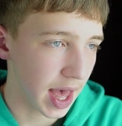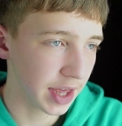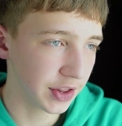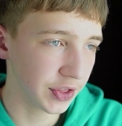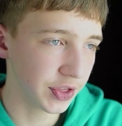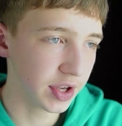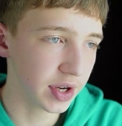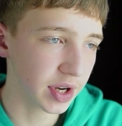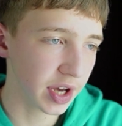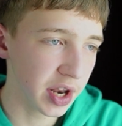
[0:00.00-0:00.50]

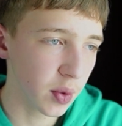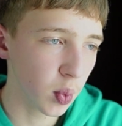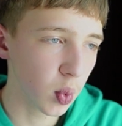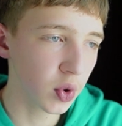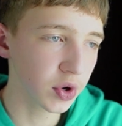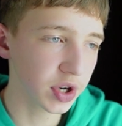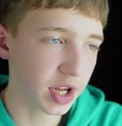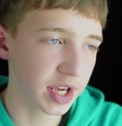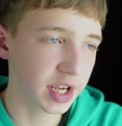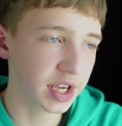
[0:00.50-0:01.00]
and
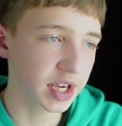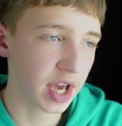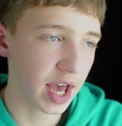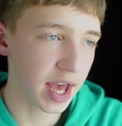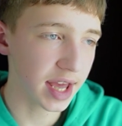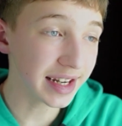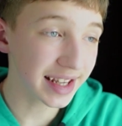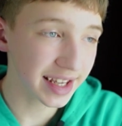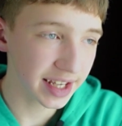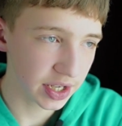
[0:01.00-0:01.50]
would
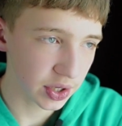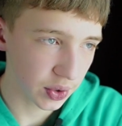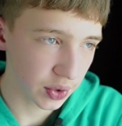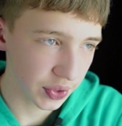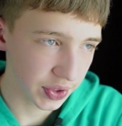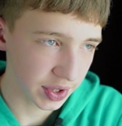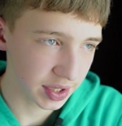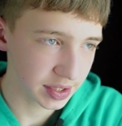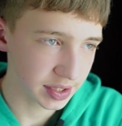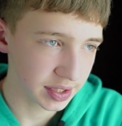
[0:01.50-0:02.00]

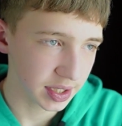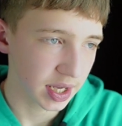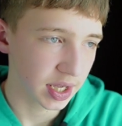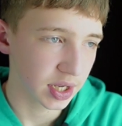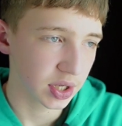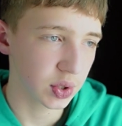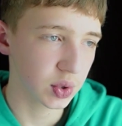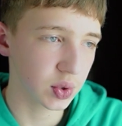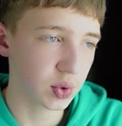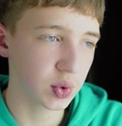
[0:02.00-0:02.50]
enqueue this
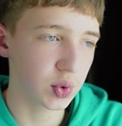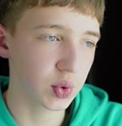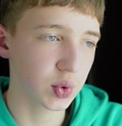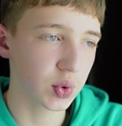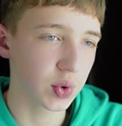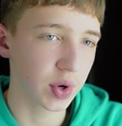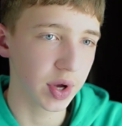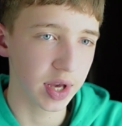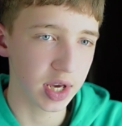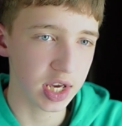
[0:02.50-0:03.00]

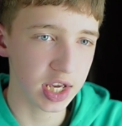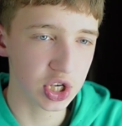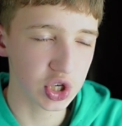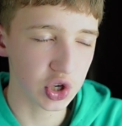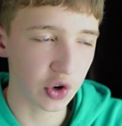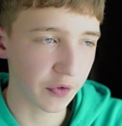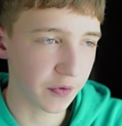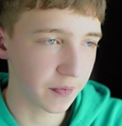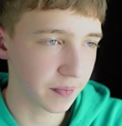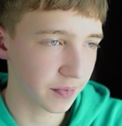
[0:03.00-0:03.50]
to
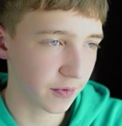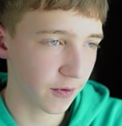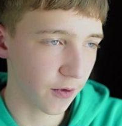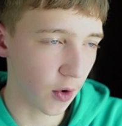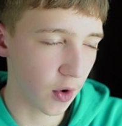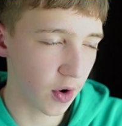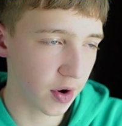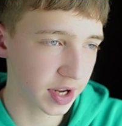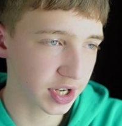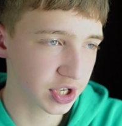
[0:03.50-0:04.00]

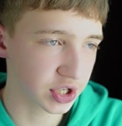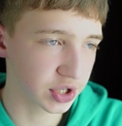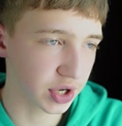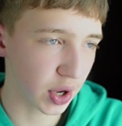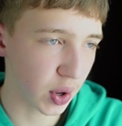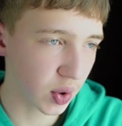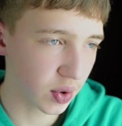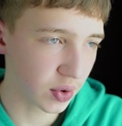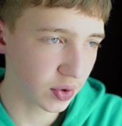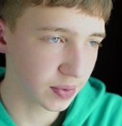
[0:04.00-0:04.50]
for each
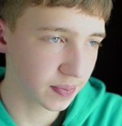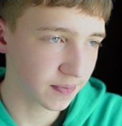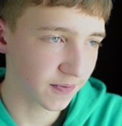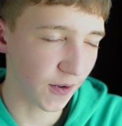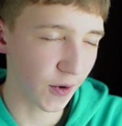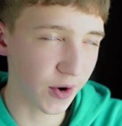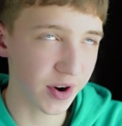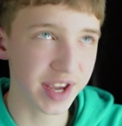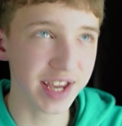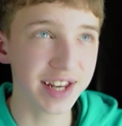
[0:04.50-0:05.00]
node,
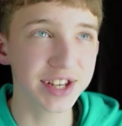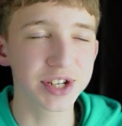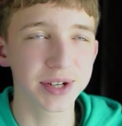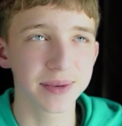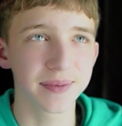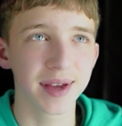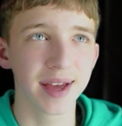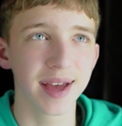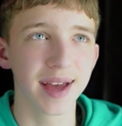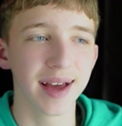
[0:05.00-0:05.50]
for
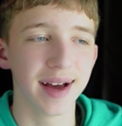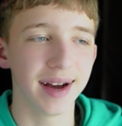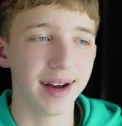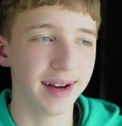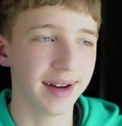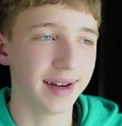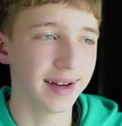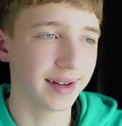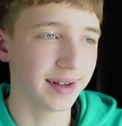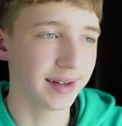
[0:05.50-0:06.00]
each
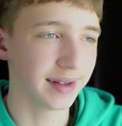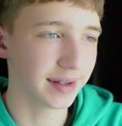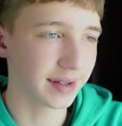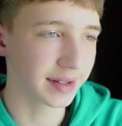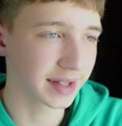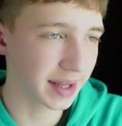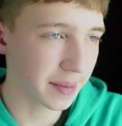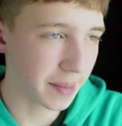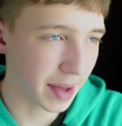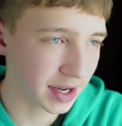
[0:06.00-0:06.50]

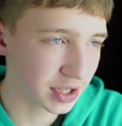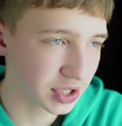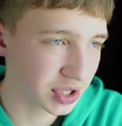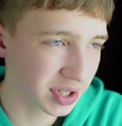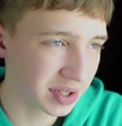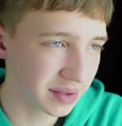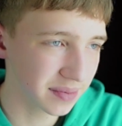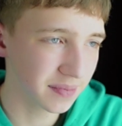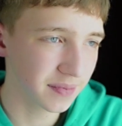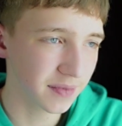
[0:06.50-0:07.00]

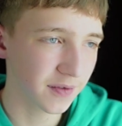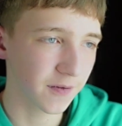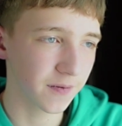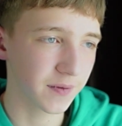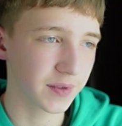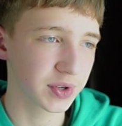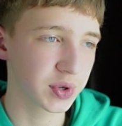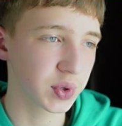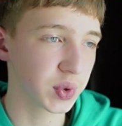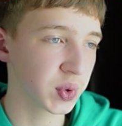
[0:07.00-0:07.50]
dimension,
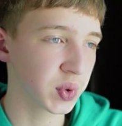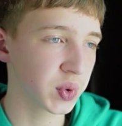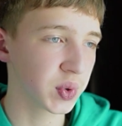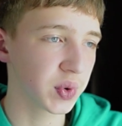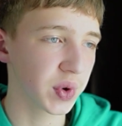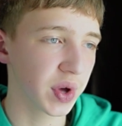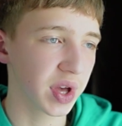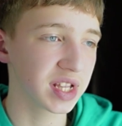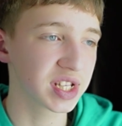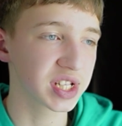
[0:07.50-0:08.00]

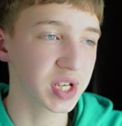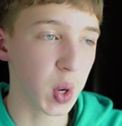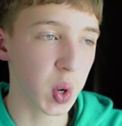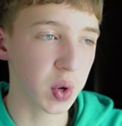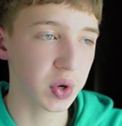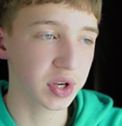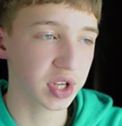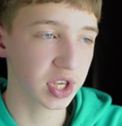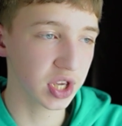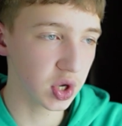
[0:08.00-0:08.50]
to its
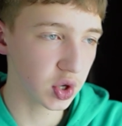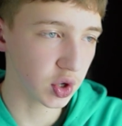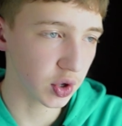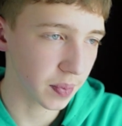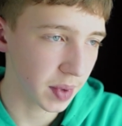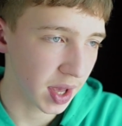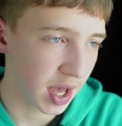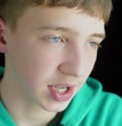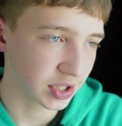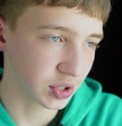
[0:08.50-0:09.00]
own queue.
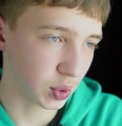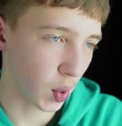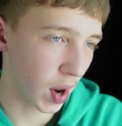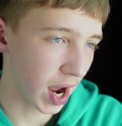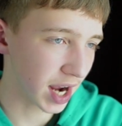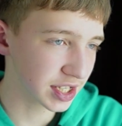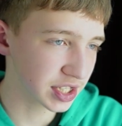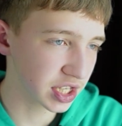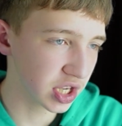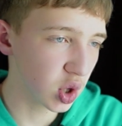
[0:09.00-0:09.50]
So
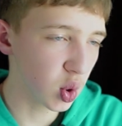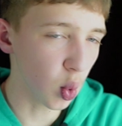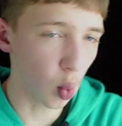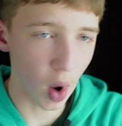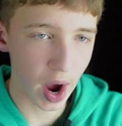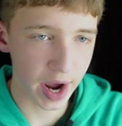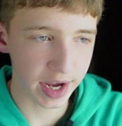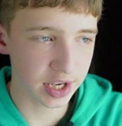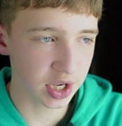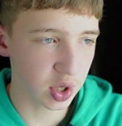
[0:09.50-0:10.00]
x queue,
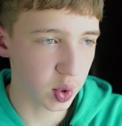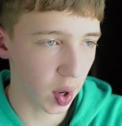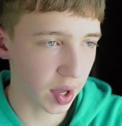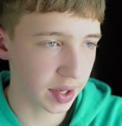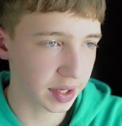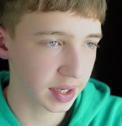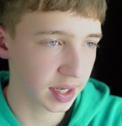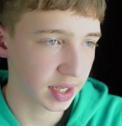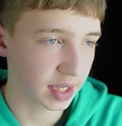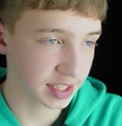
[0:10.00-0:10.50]
y queue,
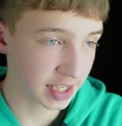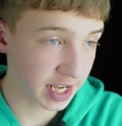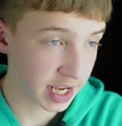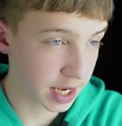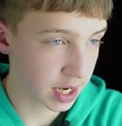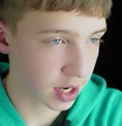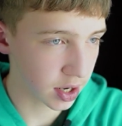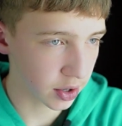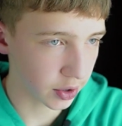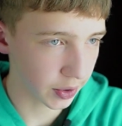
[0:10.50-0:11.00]
and
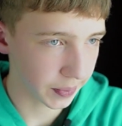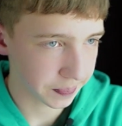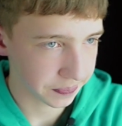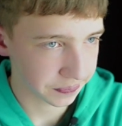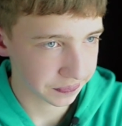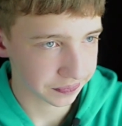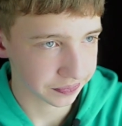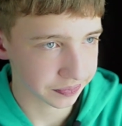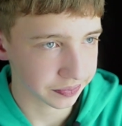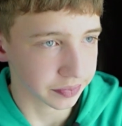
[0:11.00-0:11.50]
z queue.
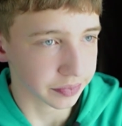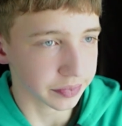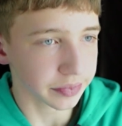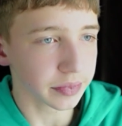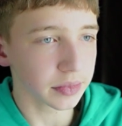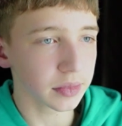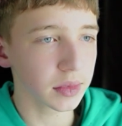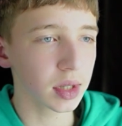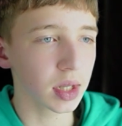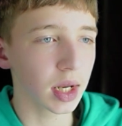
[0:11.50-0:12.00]

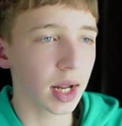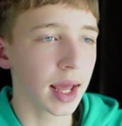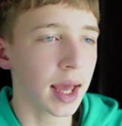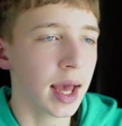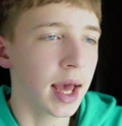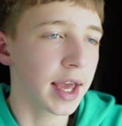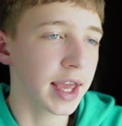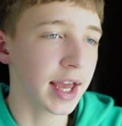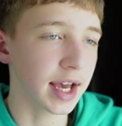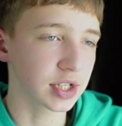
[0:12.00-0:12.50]

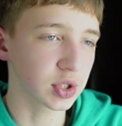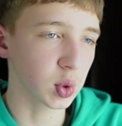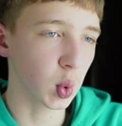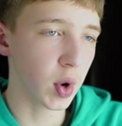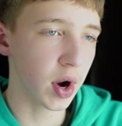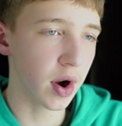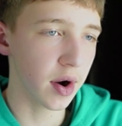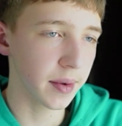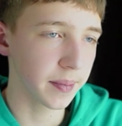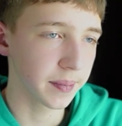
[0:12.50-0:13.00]
Yeah, so